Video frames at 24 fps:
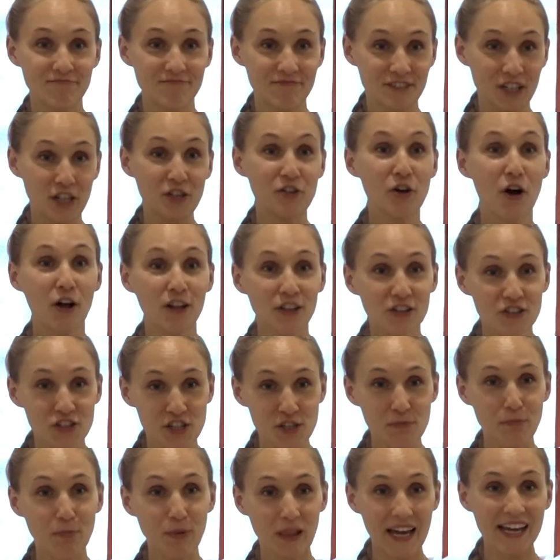
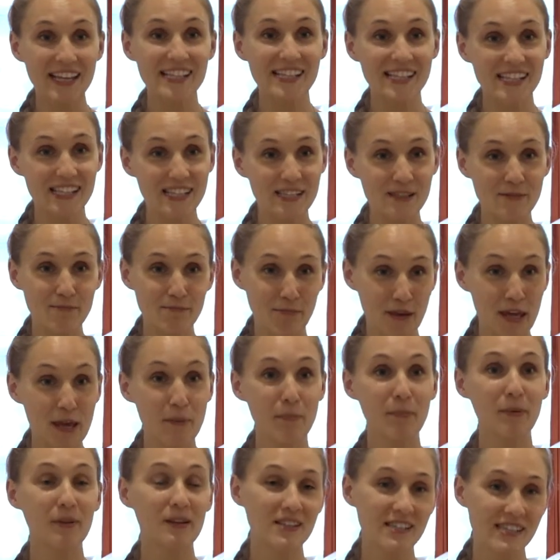technology, places,
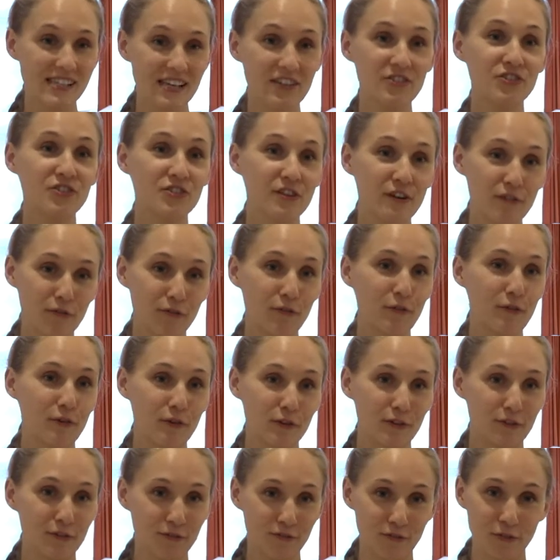people, etc.
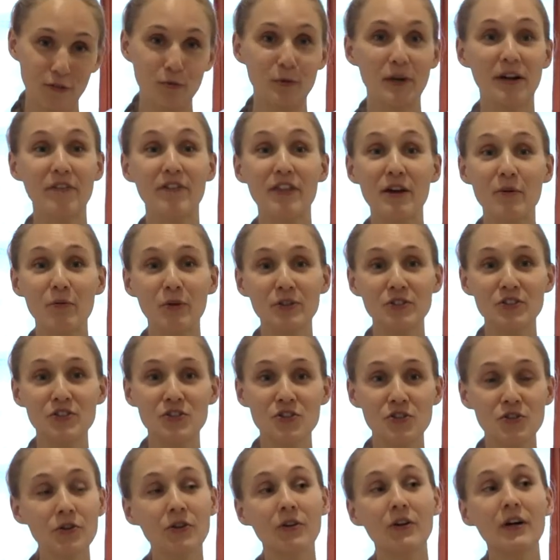for whatever they wanted
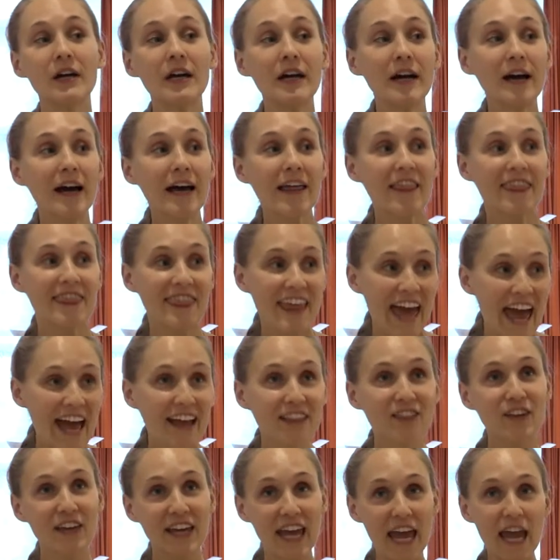to do.
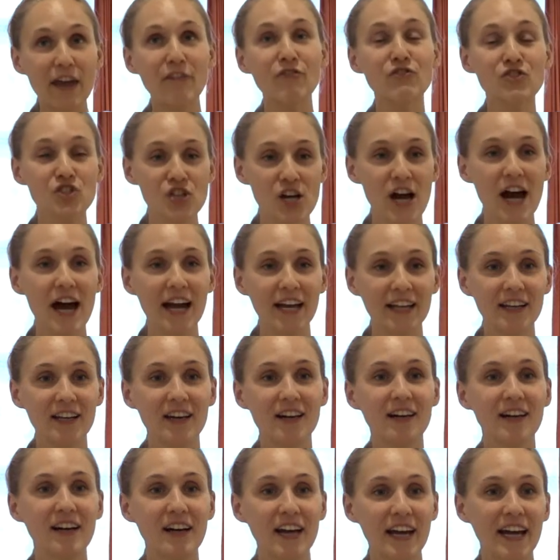That gave
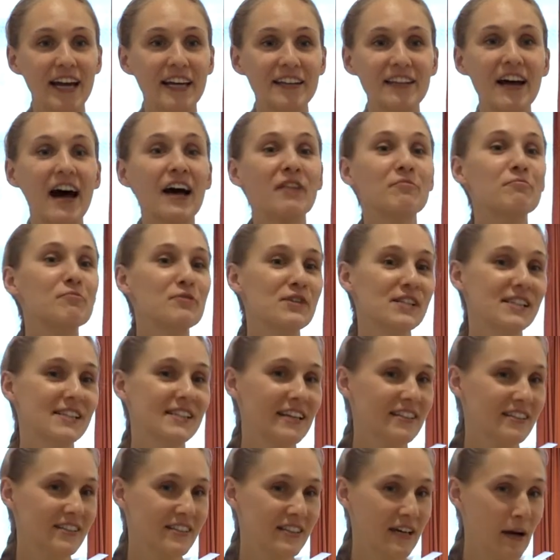China an
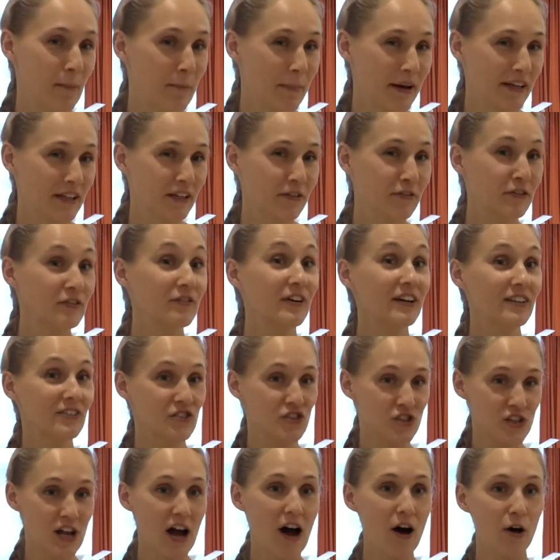unprecedented competitive
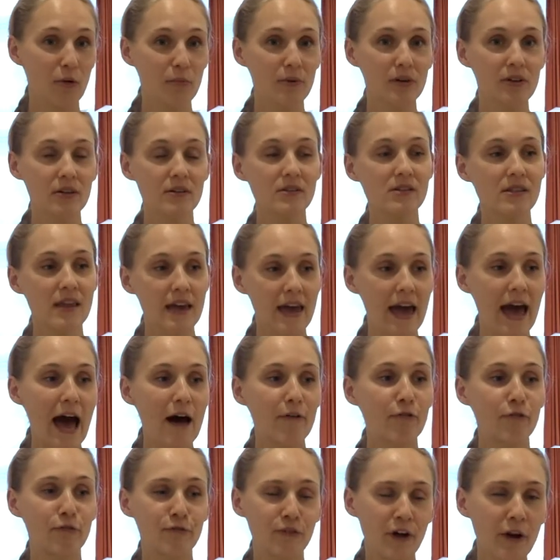advantage now, because they
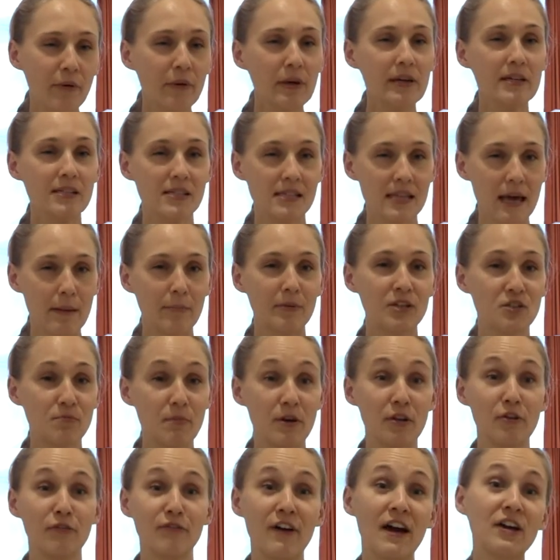have very established
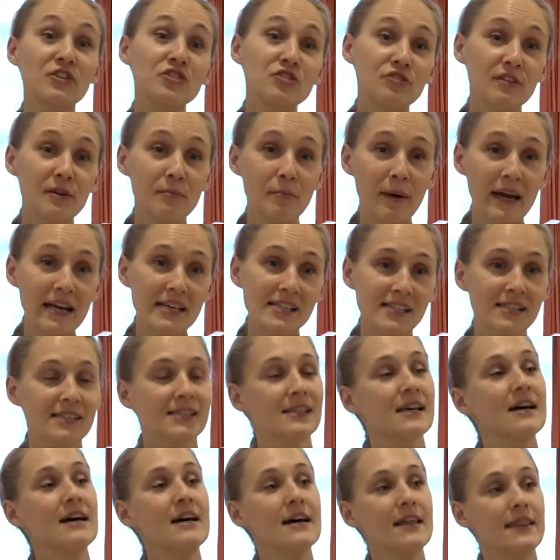manufacturing
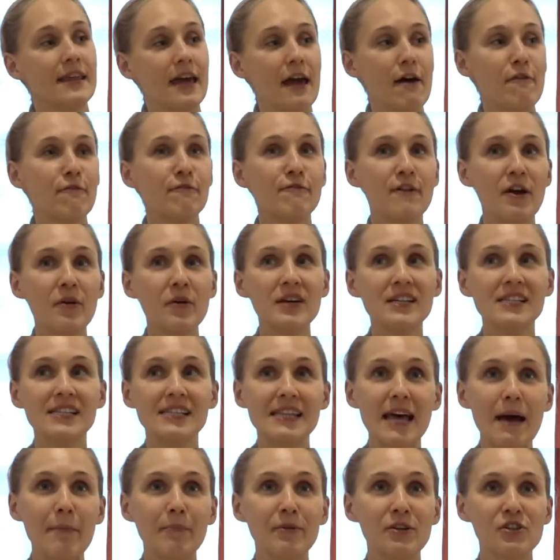bases, they have very
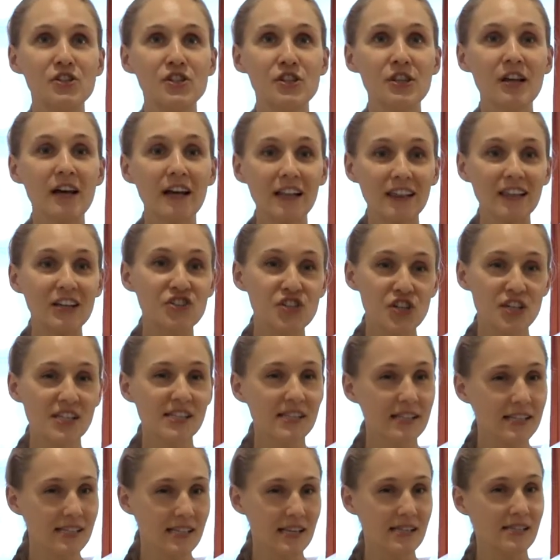established
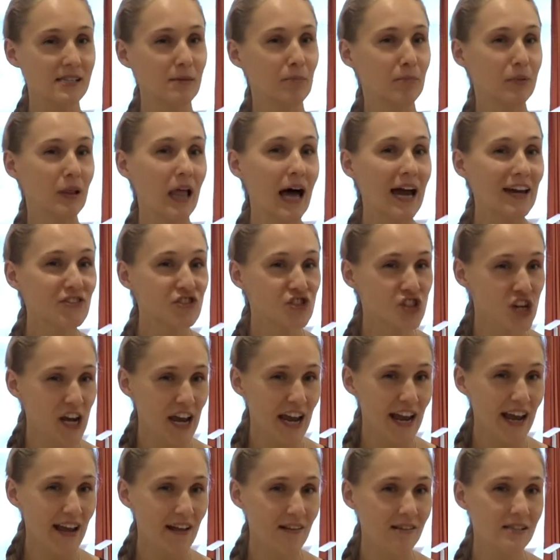logistics and supply
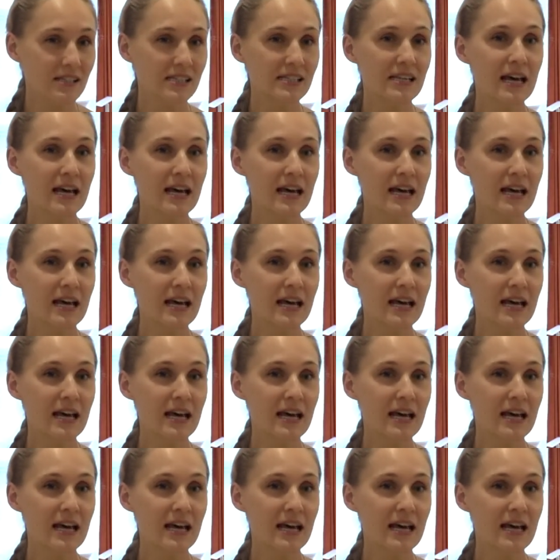chains,